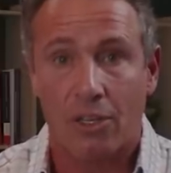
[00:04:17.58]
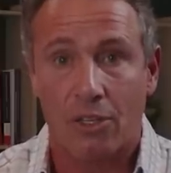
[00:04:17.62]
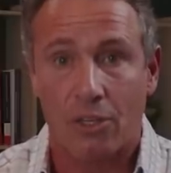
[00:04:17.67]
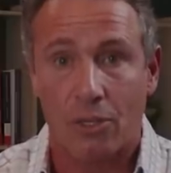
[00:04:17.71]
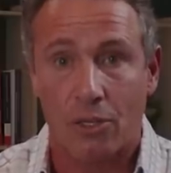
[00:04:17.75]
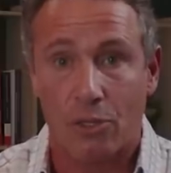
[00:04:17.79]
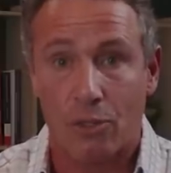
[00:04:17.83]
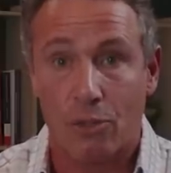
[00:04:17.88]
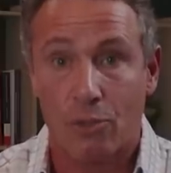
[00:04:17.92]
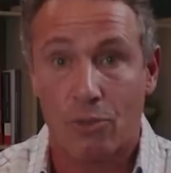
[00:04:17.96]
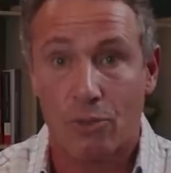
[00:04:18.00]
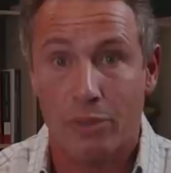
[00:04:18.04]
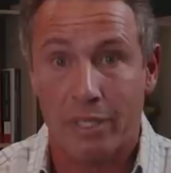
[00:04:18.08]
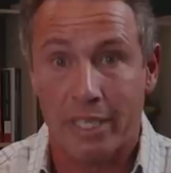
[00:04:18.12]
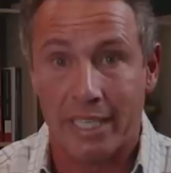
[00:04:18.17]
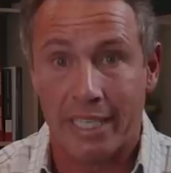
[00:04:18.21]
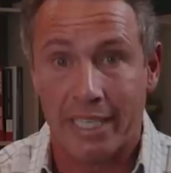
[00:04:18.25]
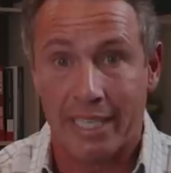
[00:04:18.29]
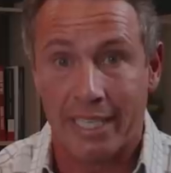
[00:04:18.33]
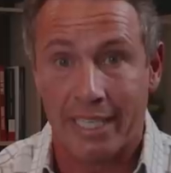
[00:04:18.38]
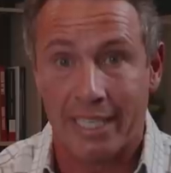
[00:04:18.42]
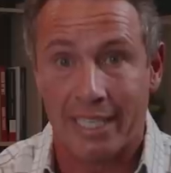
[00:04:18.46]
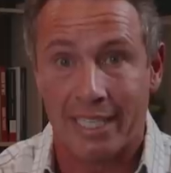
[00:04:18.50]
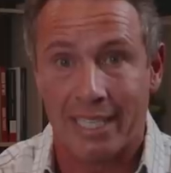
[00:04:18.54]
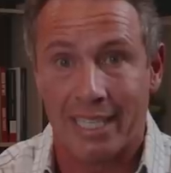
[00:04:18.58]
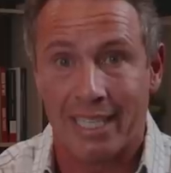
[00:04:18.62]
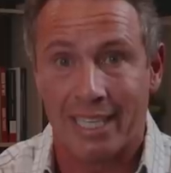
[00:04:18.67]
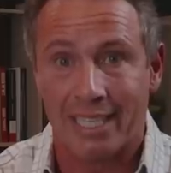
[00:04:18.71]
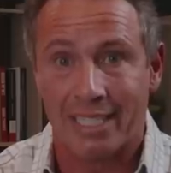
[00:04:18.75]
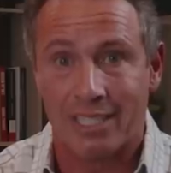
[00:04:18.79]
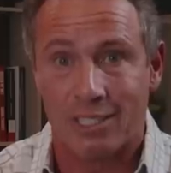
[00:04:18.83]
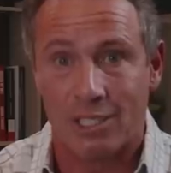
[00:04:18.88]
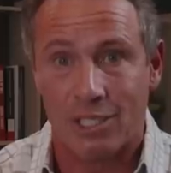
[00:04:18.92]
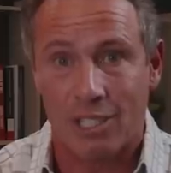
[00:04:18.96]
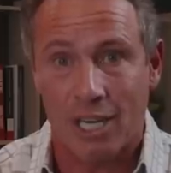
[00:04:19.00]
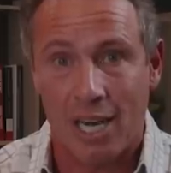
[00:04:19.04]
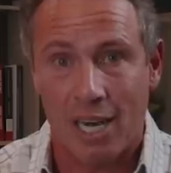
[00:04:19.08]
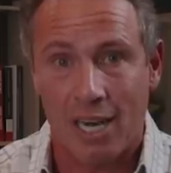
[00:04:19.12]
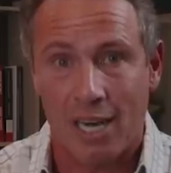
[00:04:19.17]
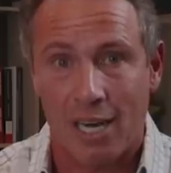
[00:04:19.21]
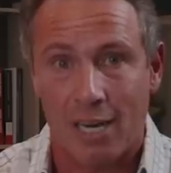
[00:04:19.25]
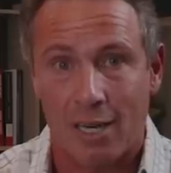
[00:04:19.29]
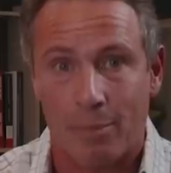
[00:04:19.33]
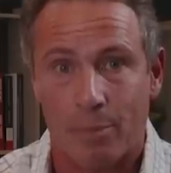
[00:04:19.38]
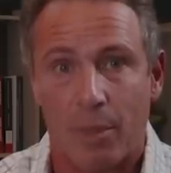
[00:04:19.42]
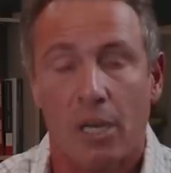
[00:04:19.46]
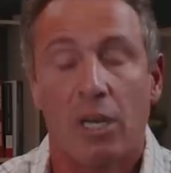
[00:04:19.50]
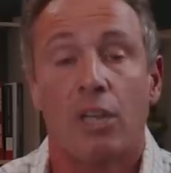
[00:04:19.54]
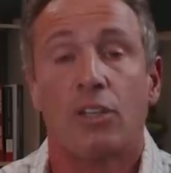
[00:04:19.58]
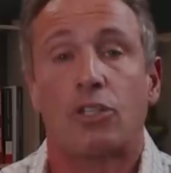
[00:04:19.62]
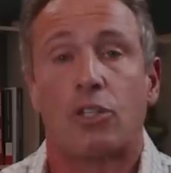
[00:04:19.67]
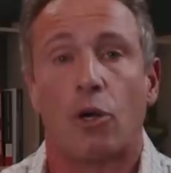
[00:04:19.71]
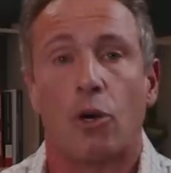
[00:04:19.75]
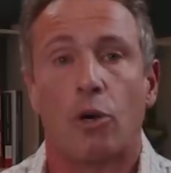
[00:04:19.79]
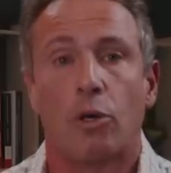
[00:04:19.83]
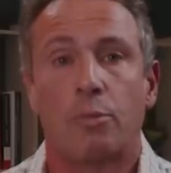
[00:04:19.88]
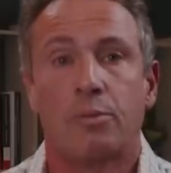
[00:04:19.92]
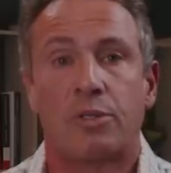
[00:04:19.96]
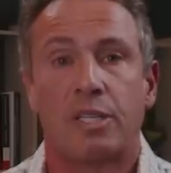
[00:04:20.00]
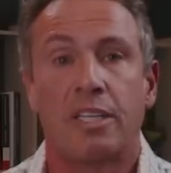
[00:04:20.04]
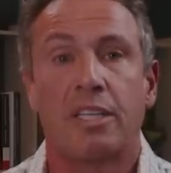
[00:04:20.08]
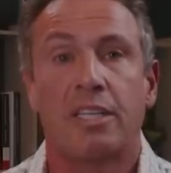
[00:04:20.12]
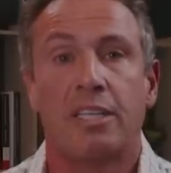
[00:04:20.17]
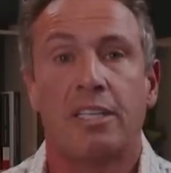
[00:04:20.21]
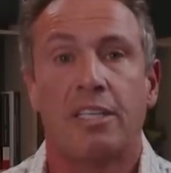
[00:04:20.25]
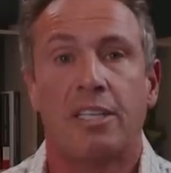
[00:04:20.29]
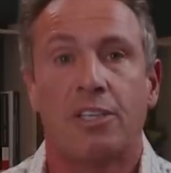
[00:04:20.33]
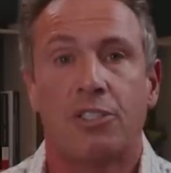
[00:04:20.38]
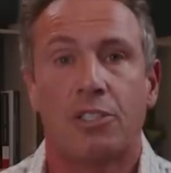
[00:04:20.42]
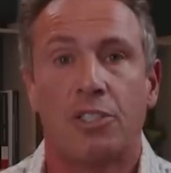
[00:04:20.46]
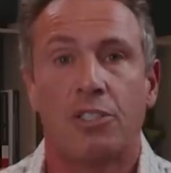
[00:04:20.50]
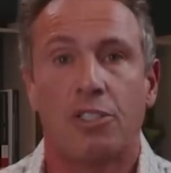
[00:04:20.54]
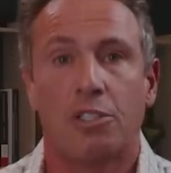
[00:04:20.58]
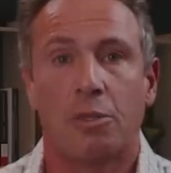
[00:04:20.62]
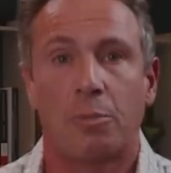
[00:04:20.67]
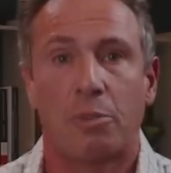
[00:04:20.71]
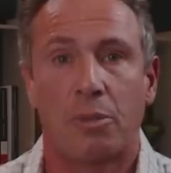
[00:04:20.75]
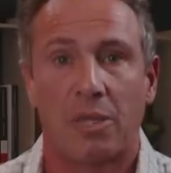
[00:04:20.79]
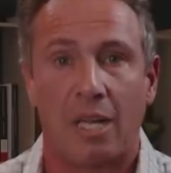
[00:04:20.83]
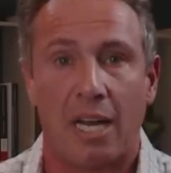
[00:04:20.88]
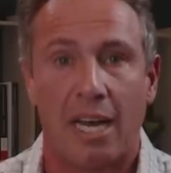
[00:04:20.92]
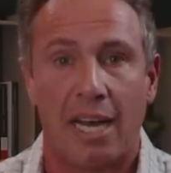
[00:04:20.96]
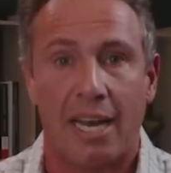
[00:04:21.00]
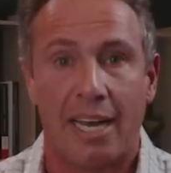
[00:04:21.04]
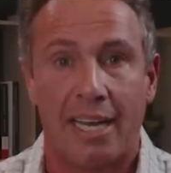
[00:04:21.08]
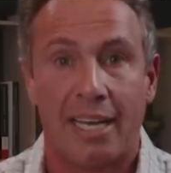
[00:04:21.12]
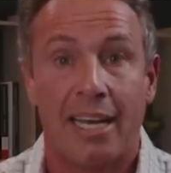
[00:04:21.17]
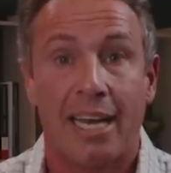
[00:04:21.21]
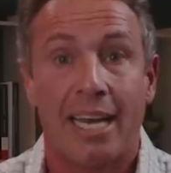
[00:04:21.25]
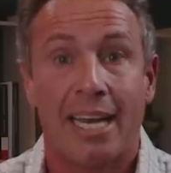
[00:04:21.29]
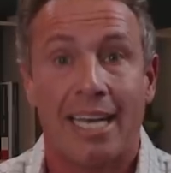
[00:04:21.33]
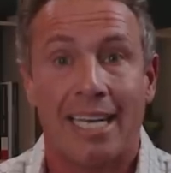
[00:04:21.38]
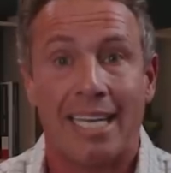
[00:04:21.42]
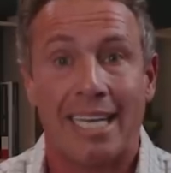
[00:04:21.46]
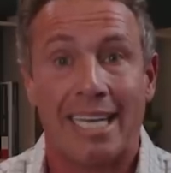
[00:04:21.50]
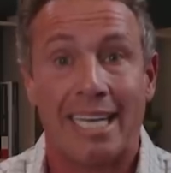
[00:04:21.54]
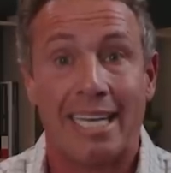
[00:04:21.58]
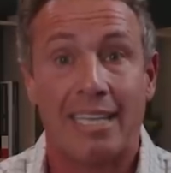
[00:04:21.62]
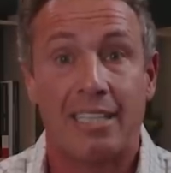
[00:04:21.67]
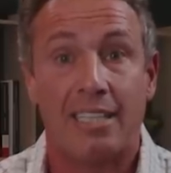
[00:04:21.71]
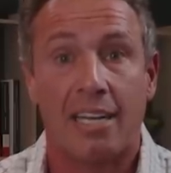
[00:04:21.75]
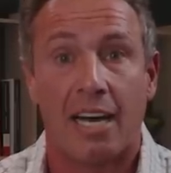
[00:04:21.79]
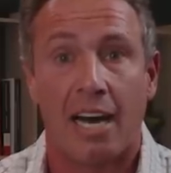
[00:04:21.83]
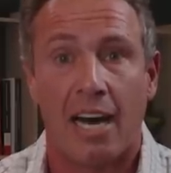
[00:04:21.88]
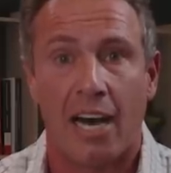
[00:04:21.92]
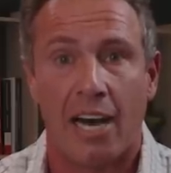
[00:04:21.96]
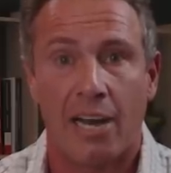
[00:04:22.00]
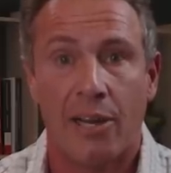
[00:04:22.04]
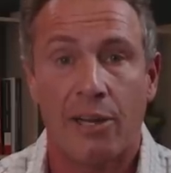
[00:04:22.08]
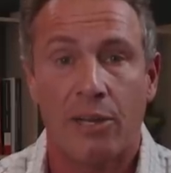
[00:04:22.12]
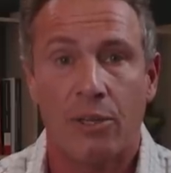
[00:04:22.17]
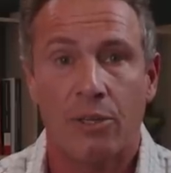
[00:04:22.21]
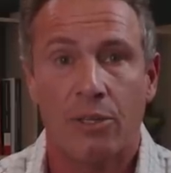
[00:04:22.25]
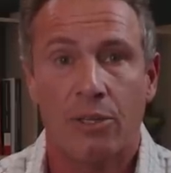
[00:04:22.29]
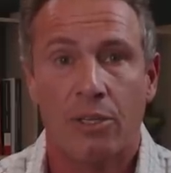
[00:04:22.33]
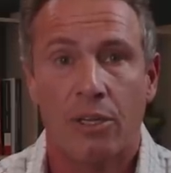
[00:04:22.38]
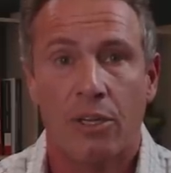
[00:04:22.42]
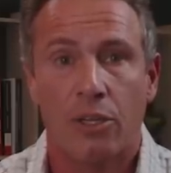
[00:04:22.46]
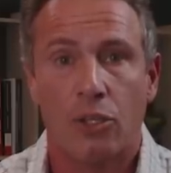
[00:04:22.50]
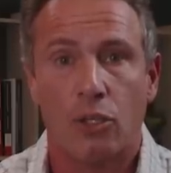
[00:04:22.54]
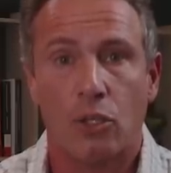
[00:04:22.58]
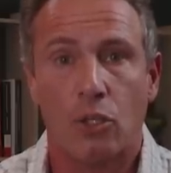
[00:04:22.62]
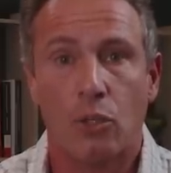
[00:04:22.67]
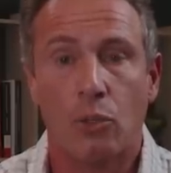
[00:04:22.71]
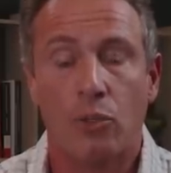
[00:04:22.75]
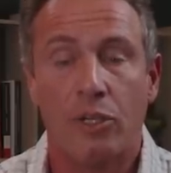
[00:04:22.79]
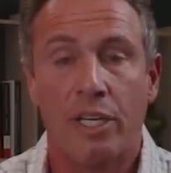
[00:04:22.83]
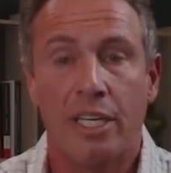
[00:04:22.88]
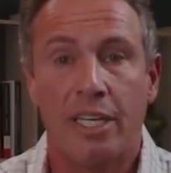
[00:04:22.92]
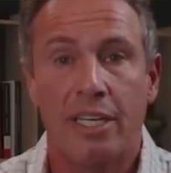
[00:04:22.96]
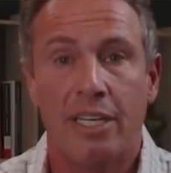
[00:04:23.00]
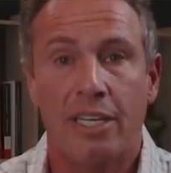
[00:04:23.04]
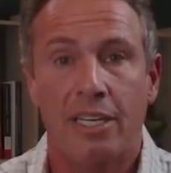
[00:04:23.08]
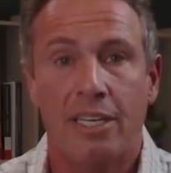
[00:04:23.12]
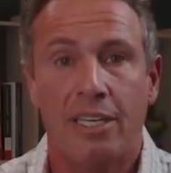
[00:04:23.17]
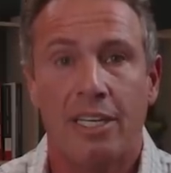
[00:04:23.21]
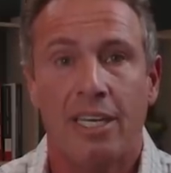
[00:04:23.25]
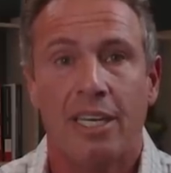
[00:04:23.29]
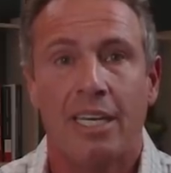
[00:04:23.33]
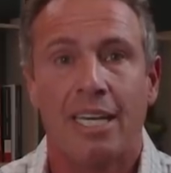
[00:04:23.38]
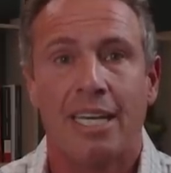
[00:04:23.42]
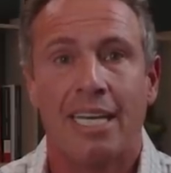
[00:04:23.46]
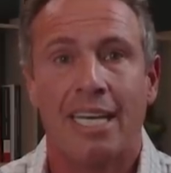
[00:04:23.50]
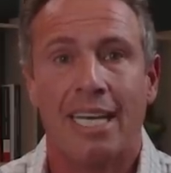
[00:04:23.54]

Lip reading: you need a job. Terms and conditions apply. Need to hire? You need